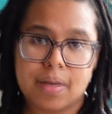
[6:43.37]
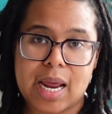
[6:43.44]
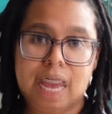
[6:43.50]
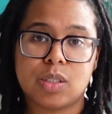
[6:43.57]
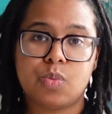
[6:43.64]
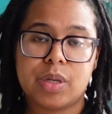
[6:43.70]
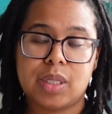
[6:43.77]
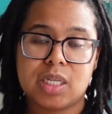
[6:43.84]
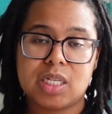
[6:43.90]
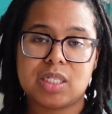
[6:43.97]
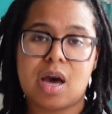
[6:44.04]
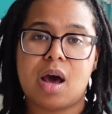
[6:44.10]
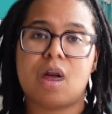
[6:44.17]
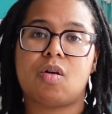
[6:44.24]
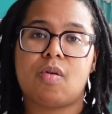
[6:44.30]
That's what the
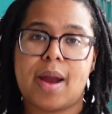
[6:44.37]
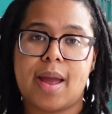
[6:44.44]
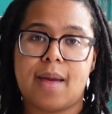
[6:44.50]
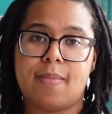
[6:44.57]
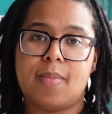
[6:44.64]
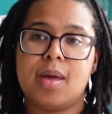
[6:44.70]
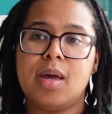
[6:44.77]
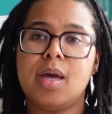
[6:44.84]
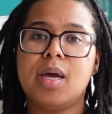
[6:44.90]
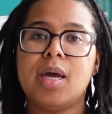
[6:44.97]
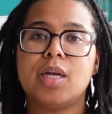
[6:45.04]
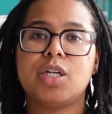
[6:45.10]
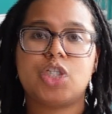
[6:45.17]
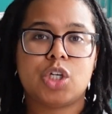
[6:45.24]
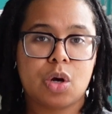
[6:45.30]
sonogram
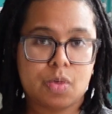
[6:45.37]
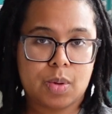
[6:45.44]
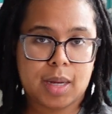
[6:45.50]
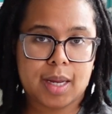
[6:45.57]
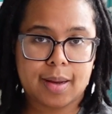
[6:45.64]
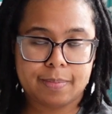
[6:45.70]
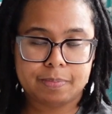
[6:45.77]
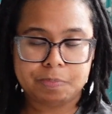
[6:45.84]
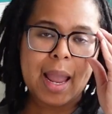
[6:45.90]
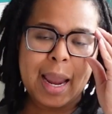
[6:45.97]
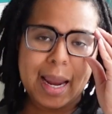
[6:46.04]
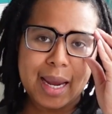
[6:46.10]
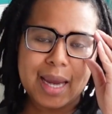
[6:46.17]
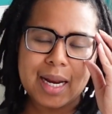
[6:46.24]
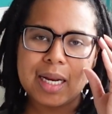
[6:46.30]
showed him.
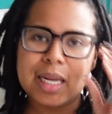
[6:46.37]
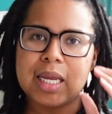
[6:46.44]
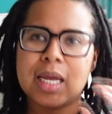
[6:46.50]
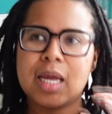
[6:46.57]
And